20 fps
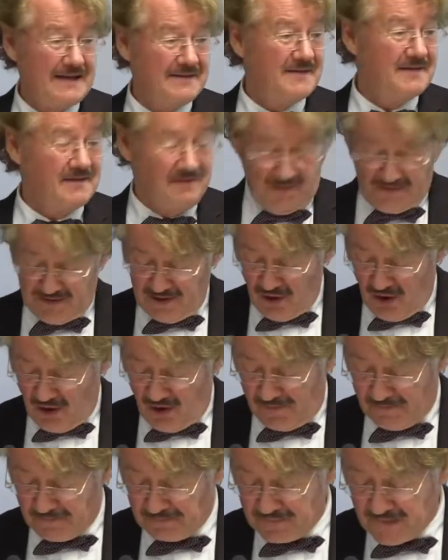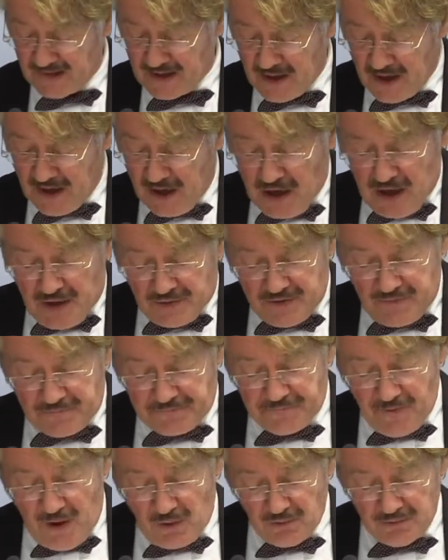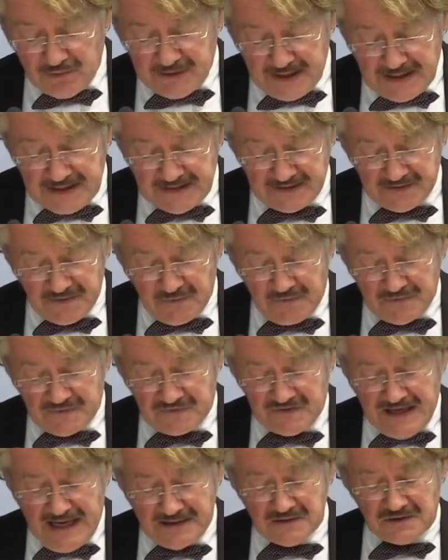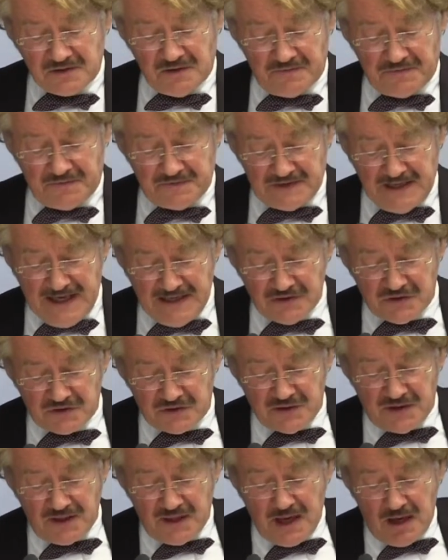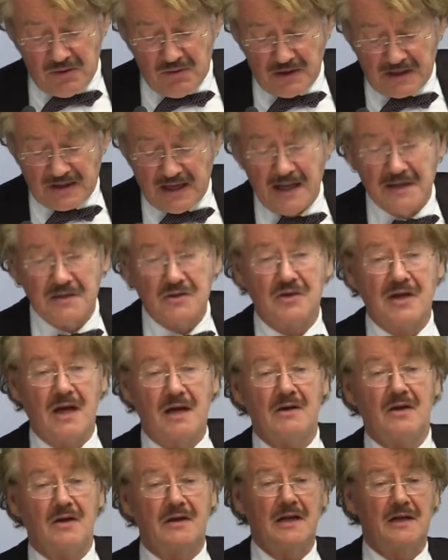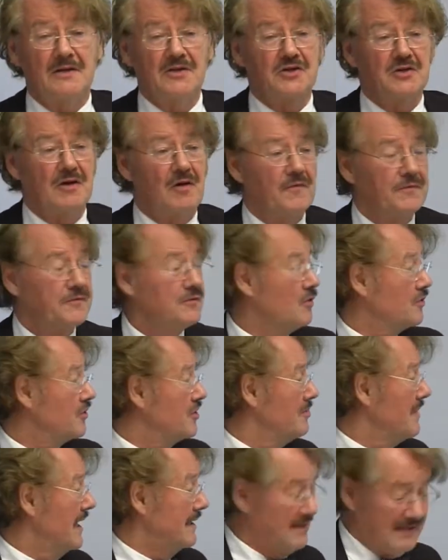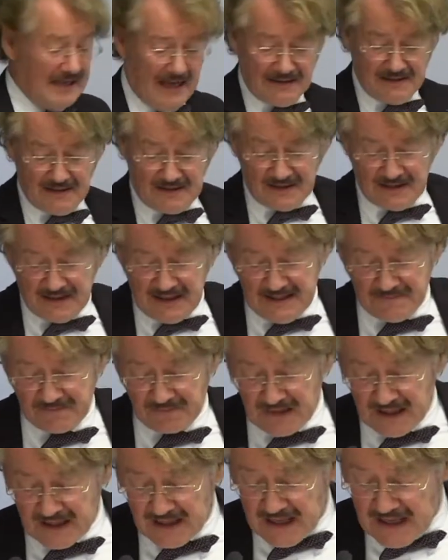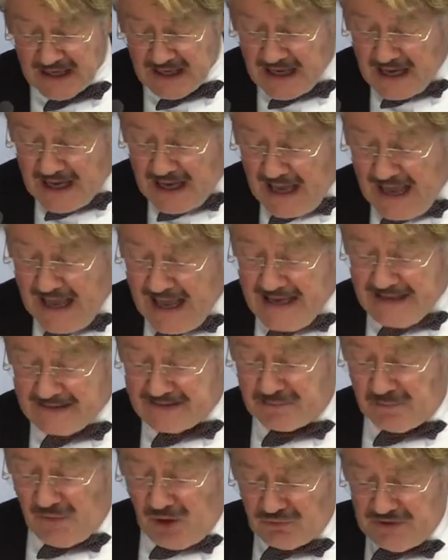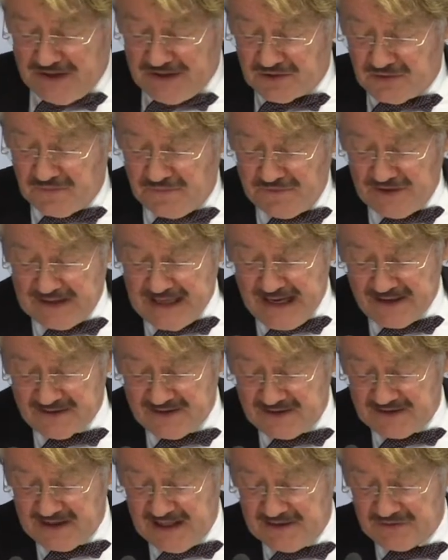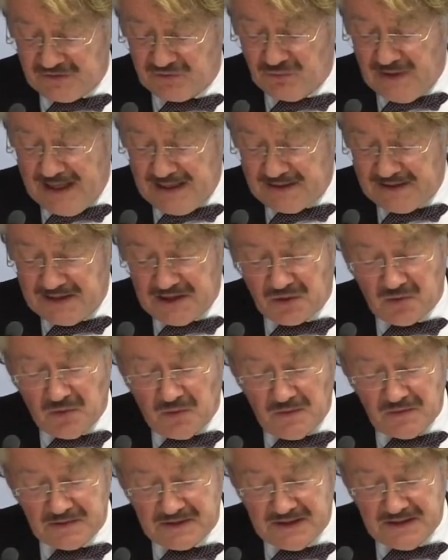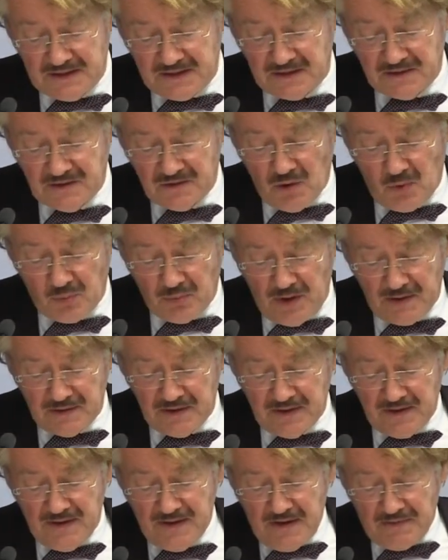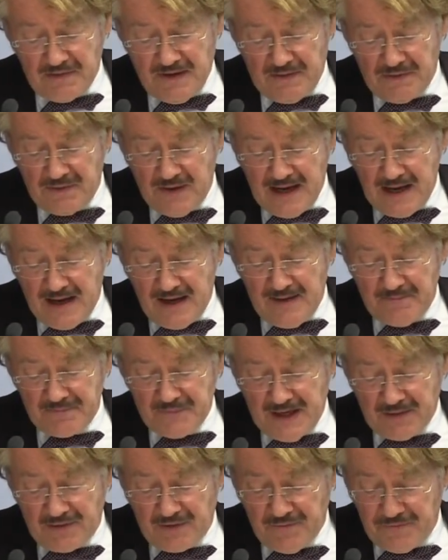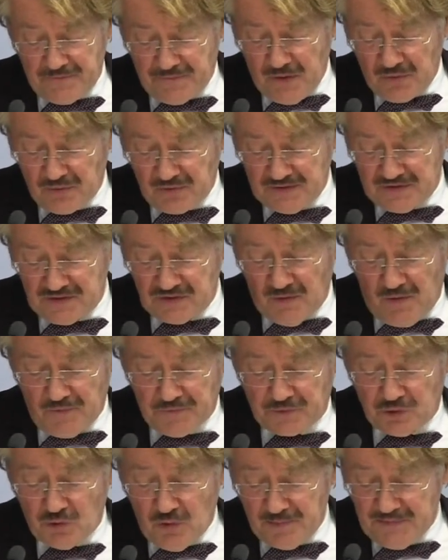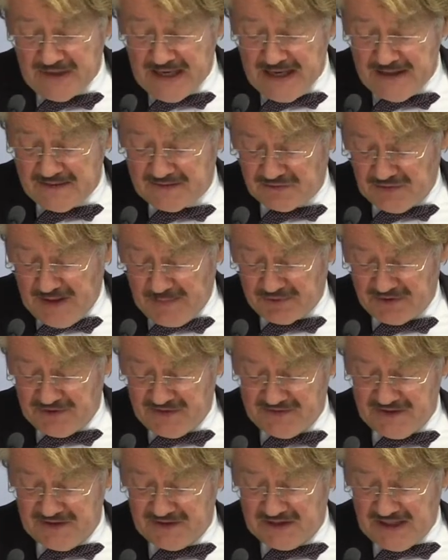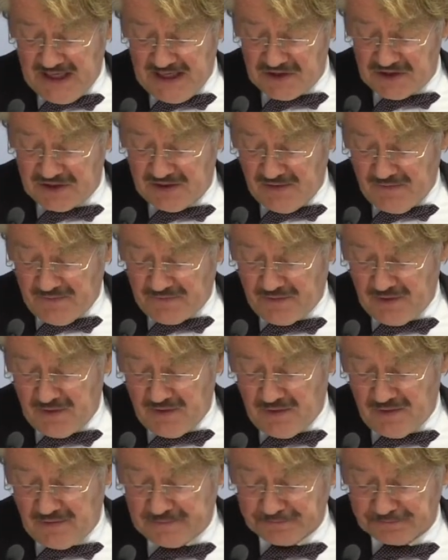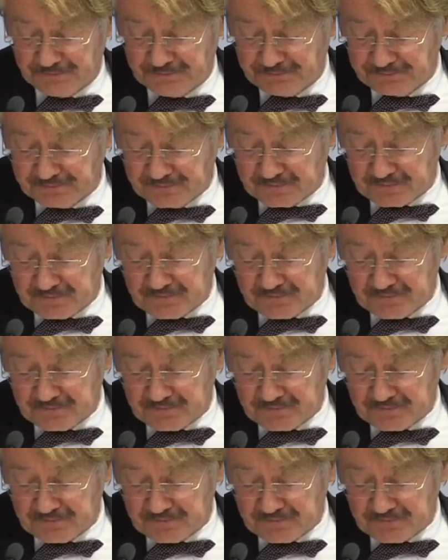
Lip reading: That's the law. The folder is the center of attention in our culture of documentality. As Maurizio Ferraris has rightly called it, no wonder that they are at the focus of Daumier's representation of the law